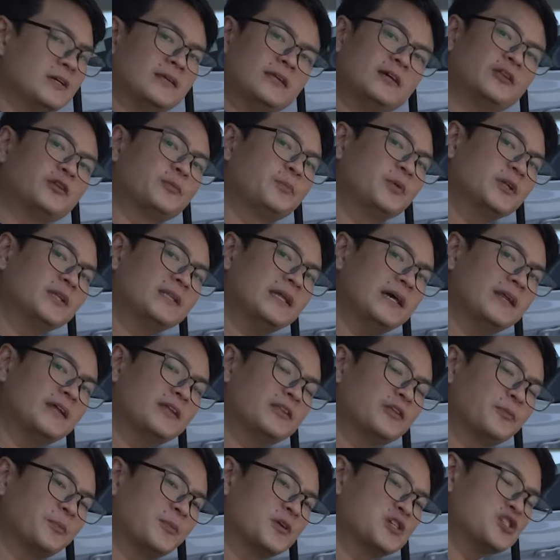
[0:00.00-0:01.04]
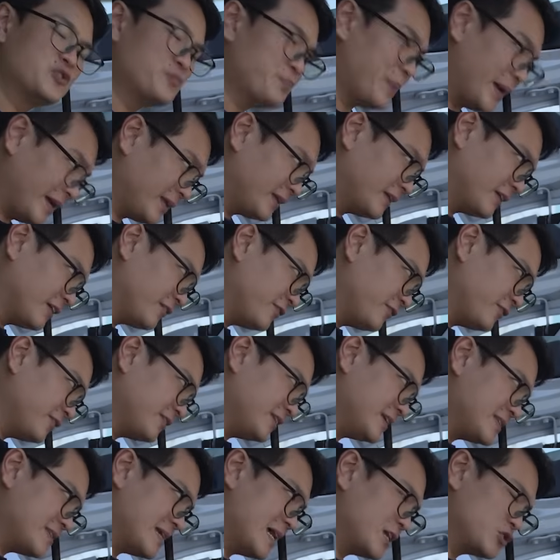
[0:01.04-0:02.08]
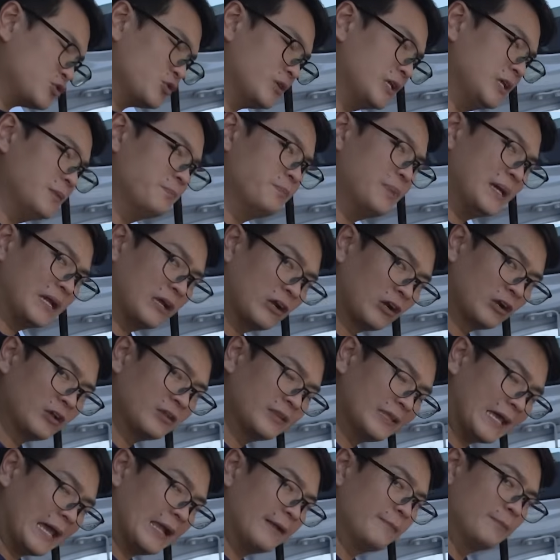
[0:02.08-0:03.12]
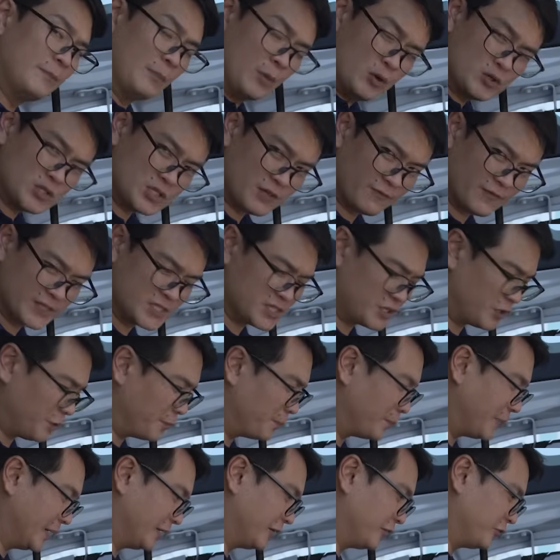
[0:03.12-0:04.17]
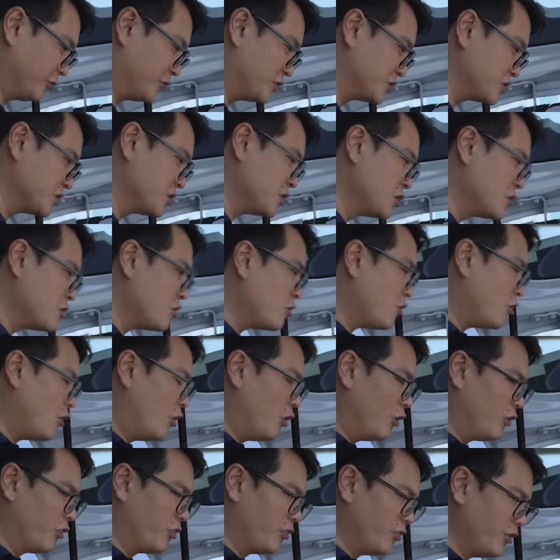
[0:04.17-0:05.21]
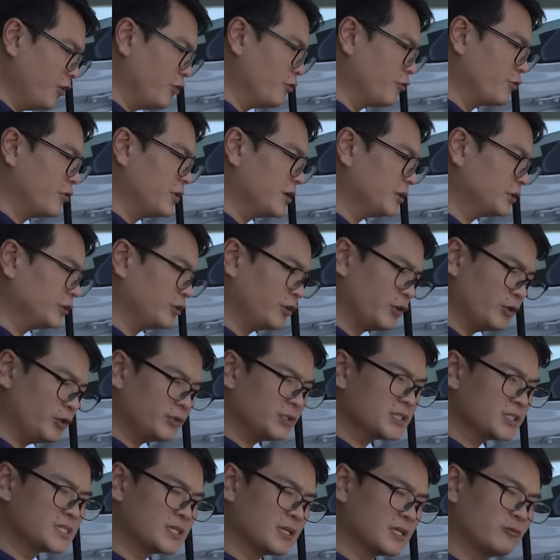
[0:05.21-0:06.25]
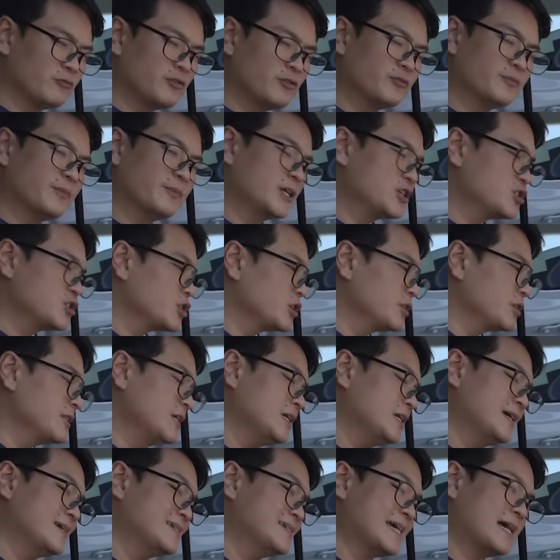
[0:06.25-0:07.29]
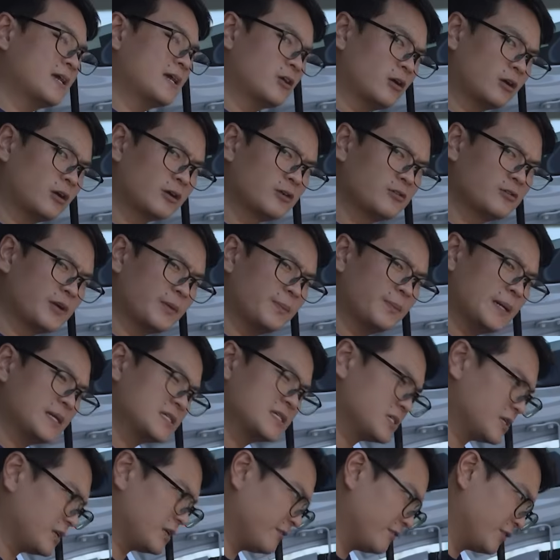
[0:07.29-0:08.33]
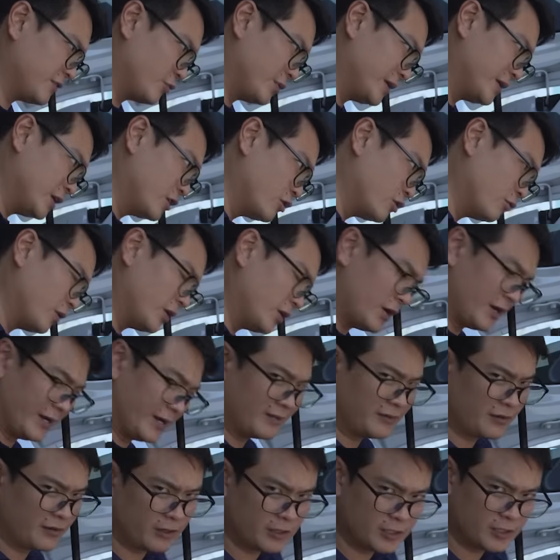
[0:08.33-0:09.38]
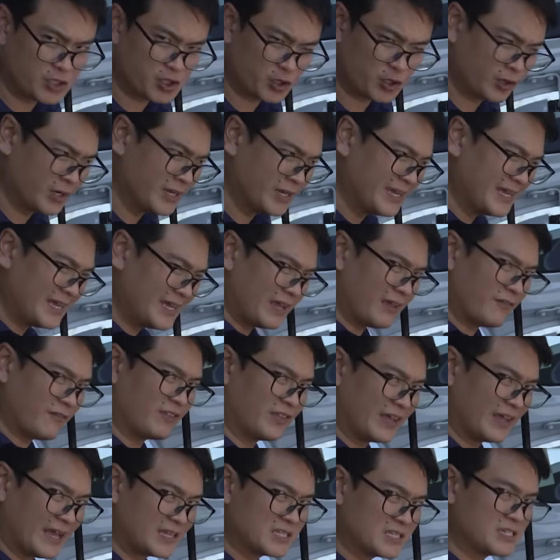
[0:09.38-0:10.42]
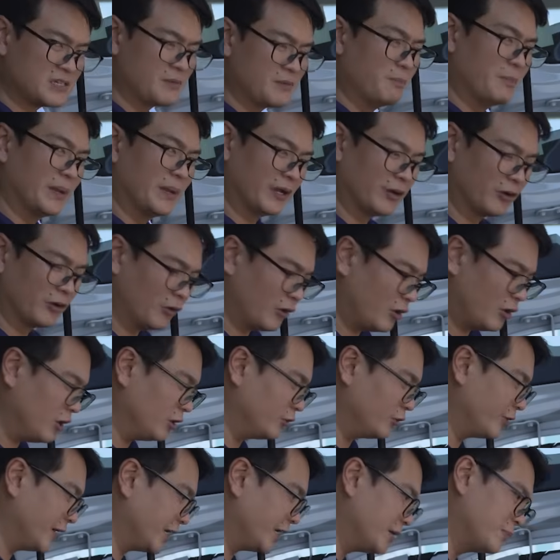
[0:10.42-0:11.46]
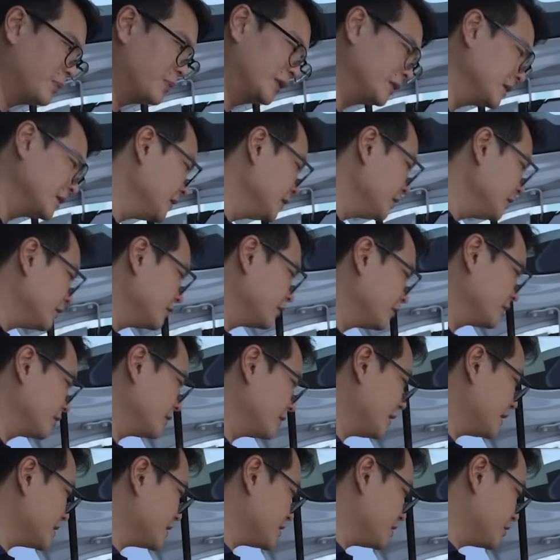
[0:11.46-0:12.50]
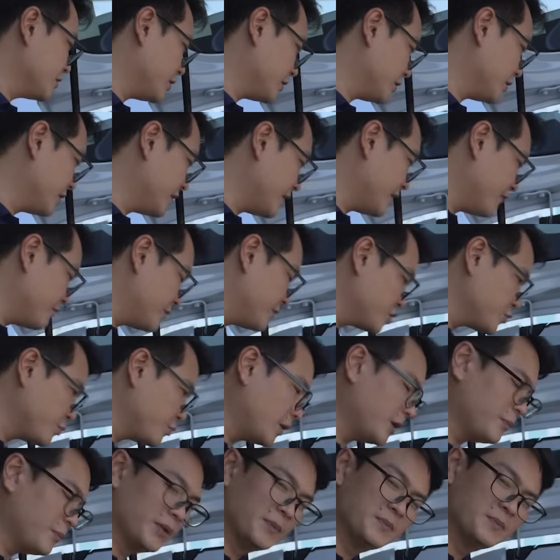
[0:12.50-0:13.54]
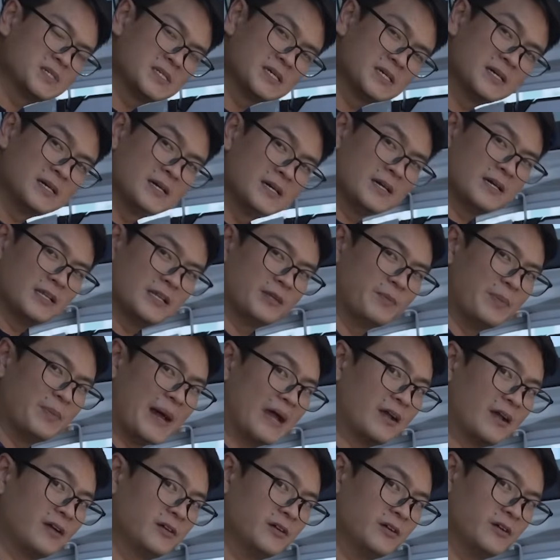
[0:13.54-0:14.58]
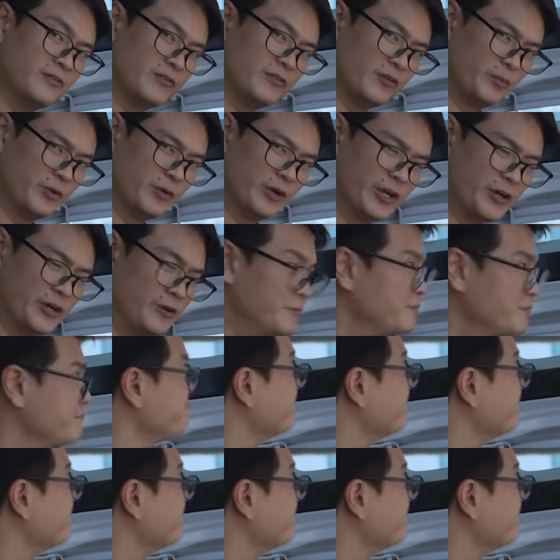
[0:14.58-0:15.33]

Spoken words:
Now, to put that into perspective, that's actually bigger than most of its competitors. Although Toyota still won't mention the exact cargo capacity of the Wigo, we're not entirely sure if that's bigger already, but nonetheless, you're not going to have much problems the back of the Brio.